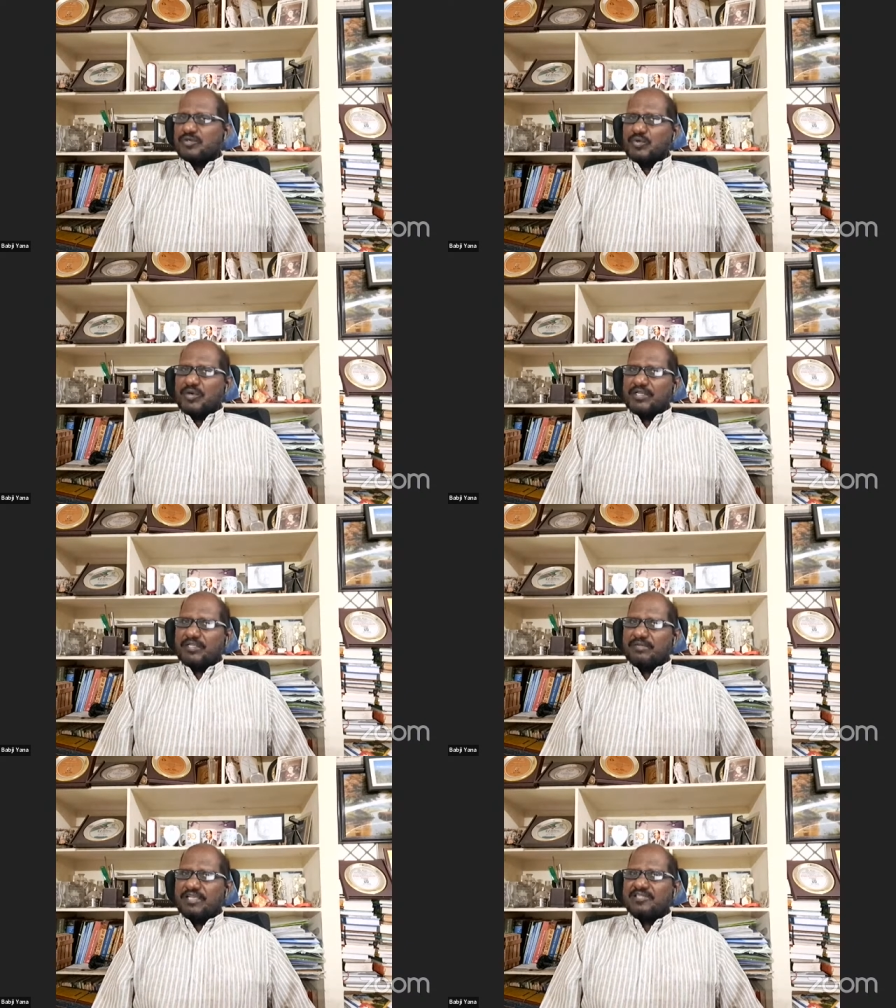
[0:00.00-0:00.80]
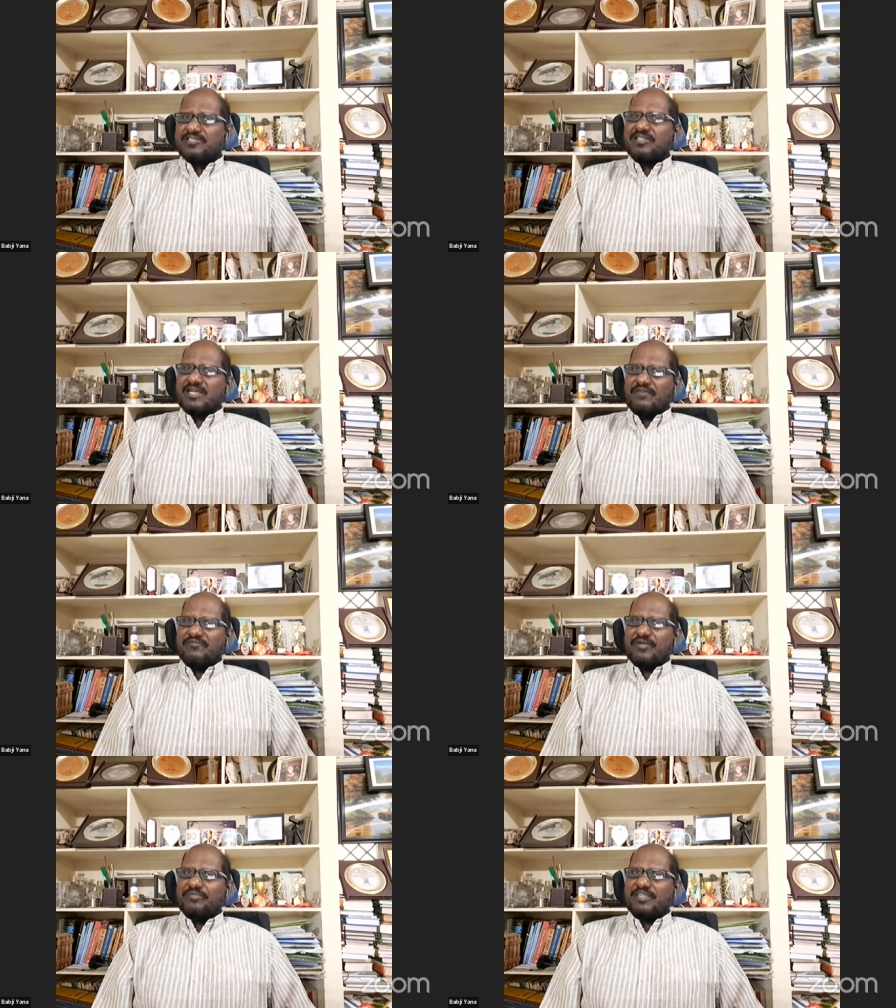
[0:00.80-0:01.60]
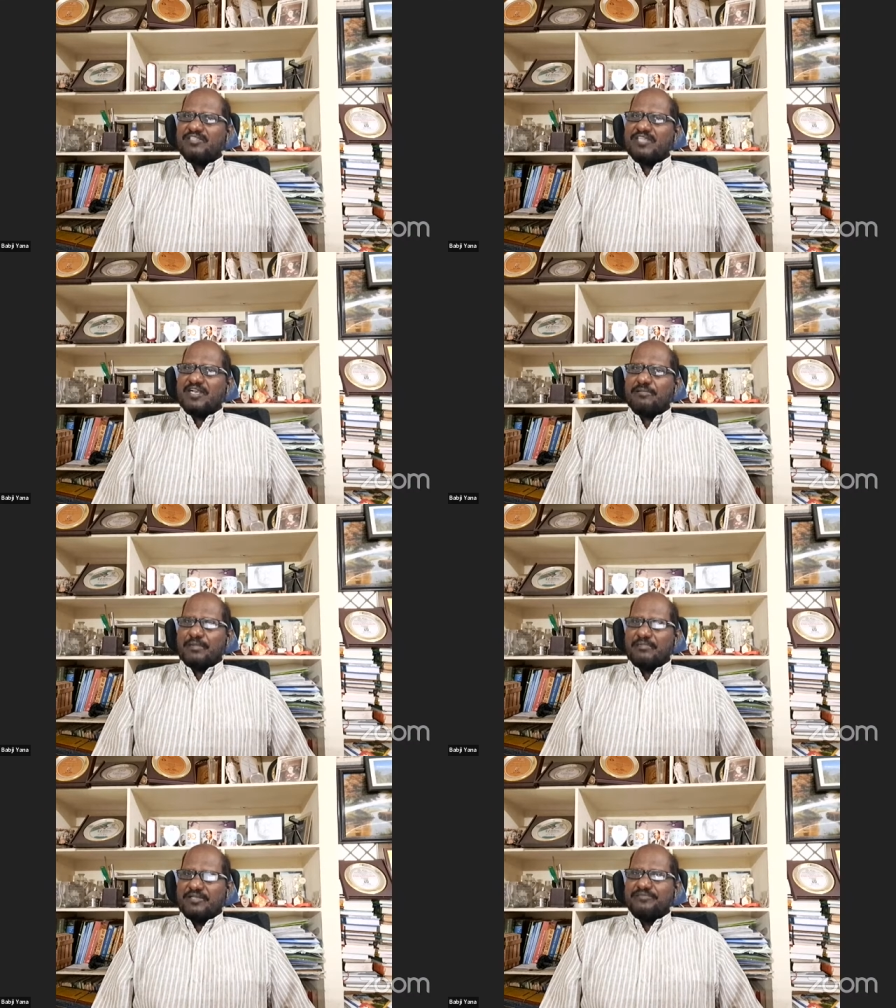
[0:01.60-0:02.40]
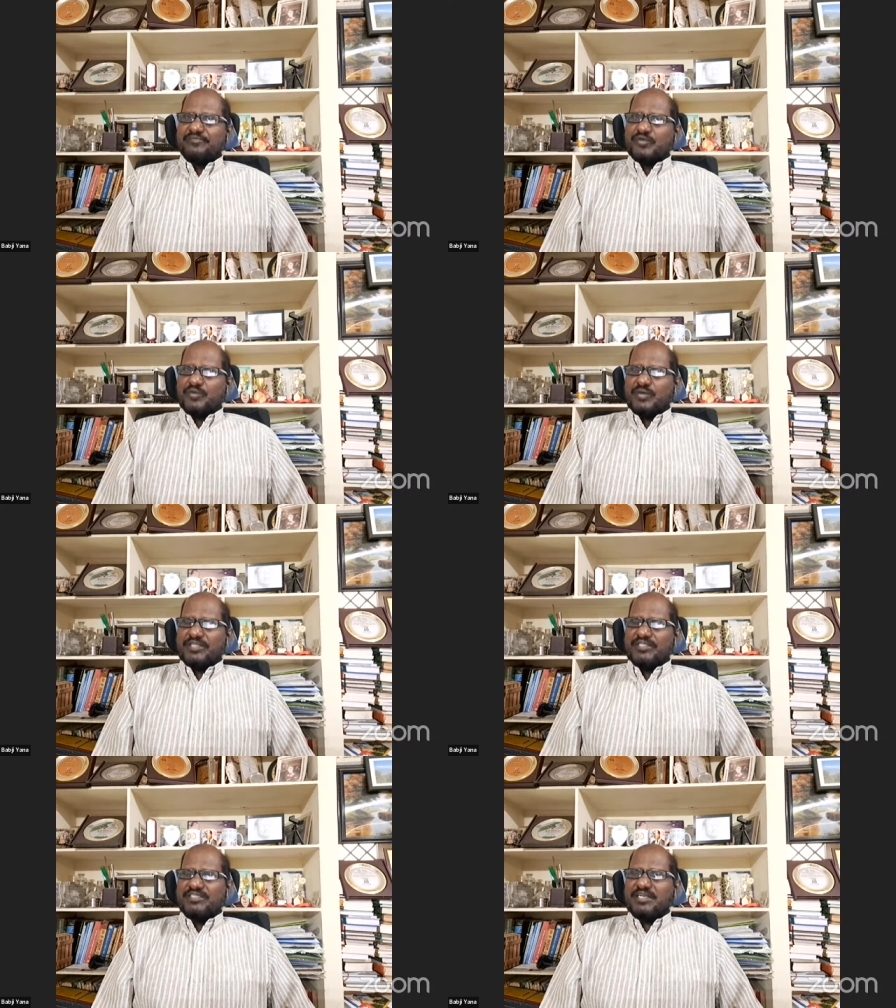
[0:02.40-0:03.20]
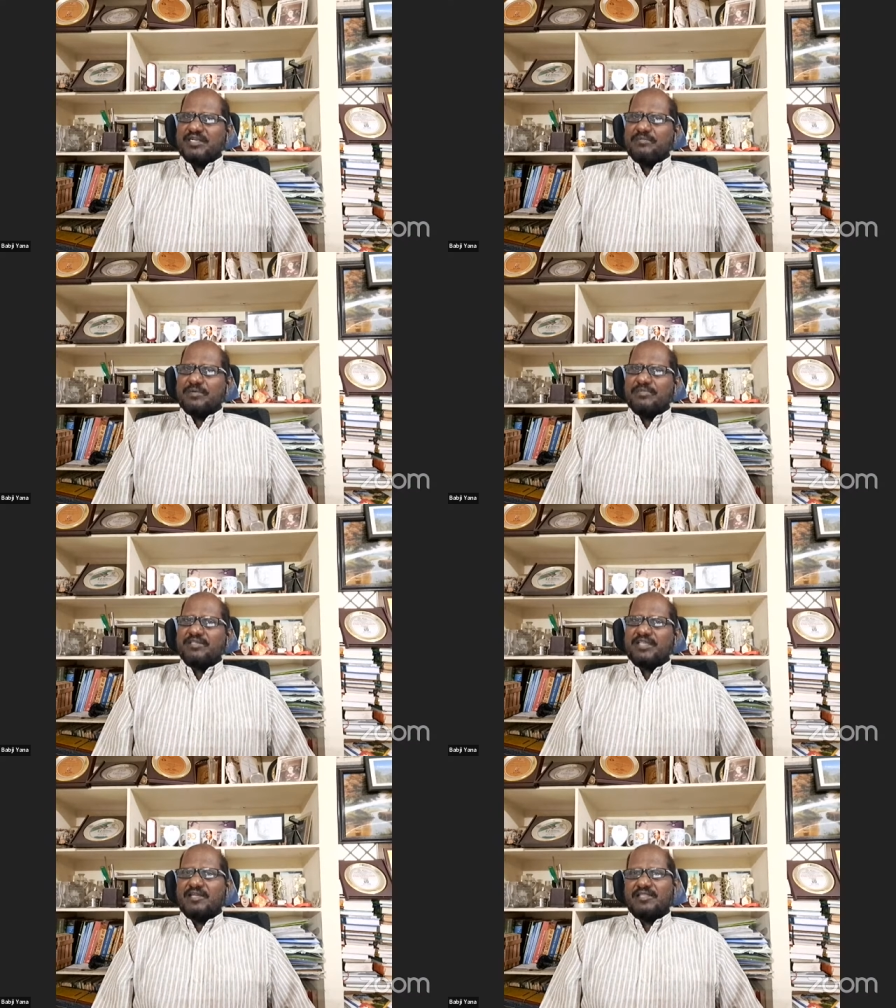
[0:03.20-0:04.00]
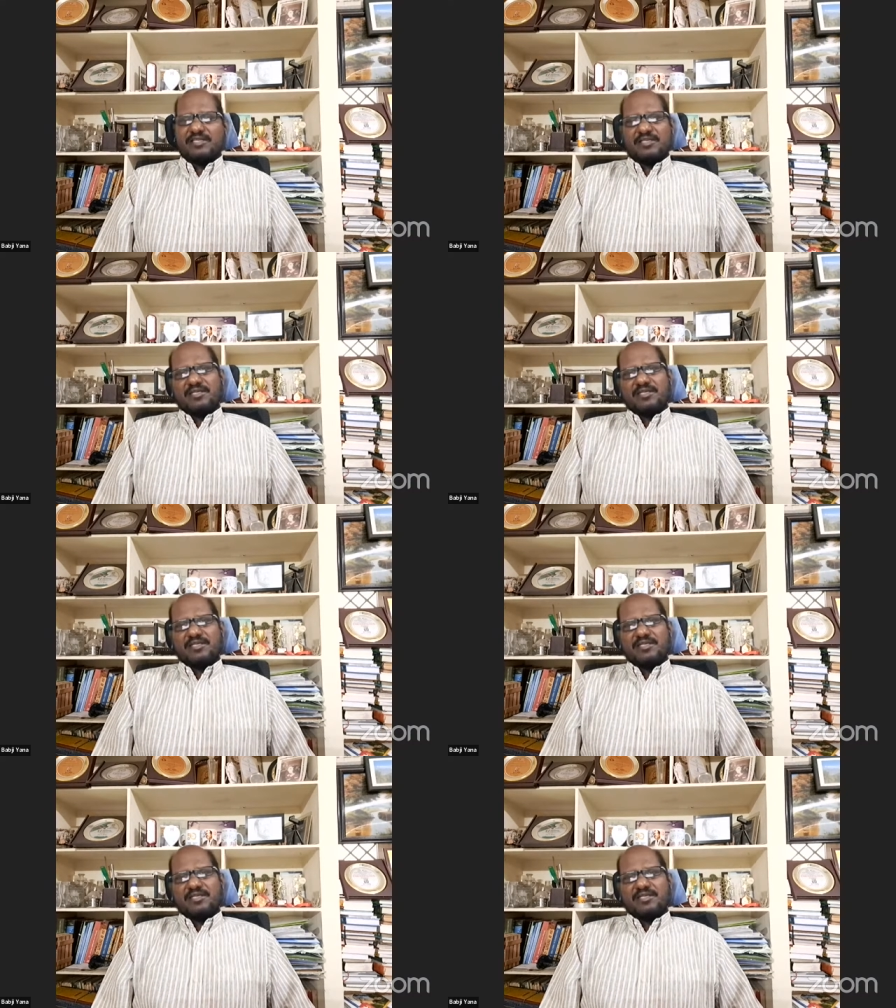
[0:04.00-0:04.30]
Who are the buyers? They come from the general public. Who are the general public? They are